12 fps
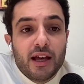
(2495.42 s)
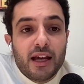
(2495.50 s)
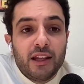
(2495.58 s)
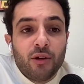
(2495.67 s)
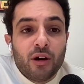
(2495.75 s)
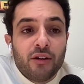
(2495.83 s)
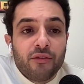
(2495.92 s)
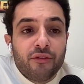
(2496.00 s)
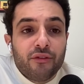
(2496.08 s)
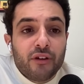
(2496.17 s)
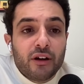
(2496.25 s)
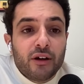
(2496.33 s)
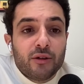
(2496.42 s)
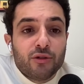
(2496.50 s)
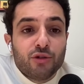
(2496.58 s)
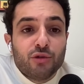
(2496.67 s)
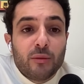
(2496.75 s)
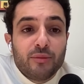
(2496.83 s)
and you have
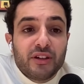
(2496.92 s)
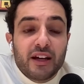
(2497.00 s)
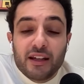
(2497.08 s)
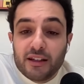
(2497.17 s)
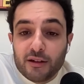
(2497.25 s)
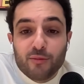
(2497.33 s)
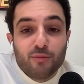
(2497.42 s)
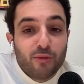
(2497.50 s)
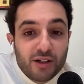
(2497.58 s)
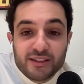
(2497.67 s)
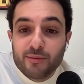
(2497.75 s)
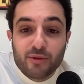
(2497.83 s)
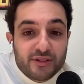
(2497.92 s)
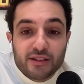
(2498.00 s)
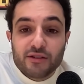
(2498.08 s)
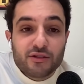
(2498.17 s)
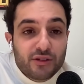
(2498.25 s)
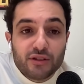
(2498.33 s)
to obtain multiple
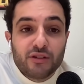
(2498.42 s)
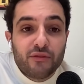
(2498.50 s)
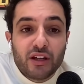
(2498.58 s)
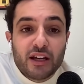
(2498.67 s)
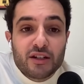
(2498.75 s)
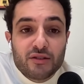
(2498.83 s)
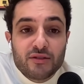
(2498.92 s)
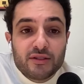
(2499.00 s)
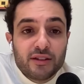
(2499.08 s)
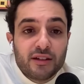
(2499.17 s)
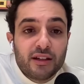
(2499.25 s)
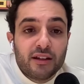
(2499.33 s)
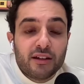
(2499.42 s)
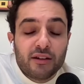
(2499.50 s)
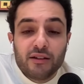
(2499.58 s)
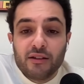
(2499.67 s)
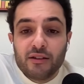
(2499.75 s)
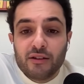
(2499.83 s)
certifications
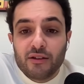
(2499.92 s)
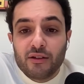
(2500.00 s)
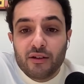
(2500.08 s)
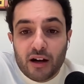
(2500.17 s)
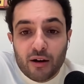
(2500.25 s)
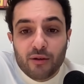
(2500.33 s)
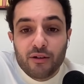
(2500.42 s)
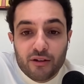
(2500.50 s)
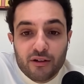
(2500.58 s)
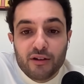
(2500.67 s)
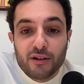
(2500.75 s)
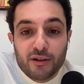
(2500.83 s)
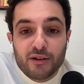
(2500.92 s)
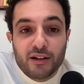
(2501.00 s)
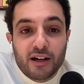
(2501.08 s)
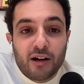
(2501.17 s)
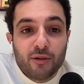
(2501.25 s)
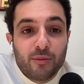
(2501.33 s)
in our
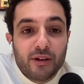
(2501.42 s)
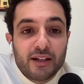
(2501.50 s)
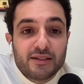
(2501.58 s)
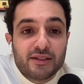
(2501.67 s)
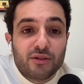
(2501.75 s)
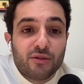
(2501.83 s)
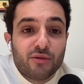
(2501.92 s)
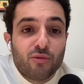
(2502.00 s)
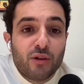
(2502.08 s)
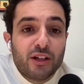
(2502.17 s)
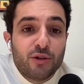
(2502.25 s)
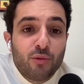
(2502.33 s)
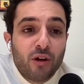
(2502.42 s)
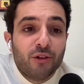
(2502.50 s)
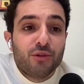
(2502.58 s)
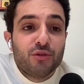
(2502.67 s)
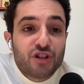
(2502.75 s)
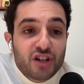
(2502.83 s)
place. So when you
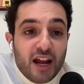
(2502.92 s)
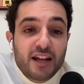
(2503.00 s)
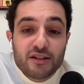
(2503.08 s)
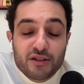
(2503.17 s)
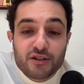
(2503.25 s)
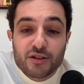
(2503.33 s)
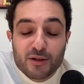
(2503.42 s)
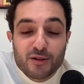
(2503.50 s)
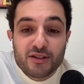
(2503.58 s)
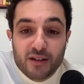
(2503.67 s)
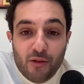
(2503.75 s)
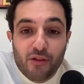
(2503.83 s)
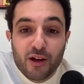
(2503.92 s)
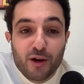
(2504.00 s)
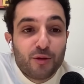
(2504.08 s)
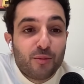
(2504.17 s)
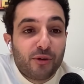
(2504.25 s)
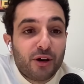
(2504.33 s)
want to change something
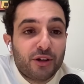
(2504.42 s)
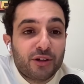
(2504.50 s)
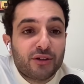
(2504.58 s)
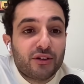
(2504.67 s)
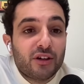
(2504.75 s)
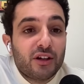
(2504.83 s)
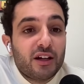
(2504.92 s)
on the product,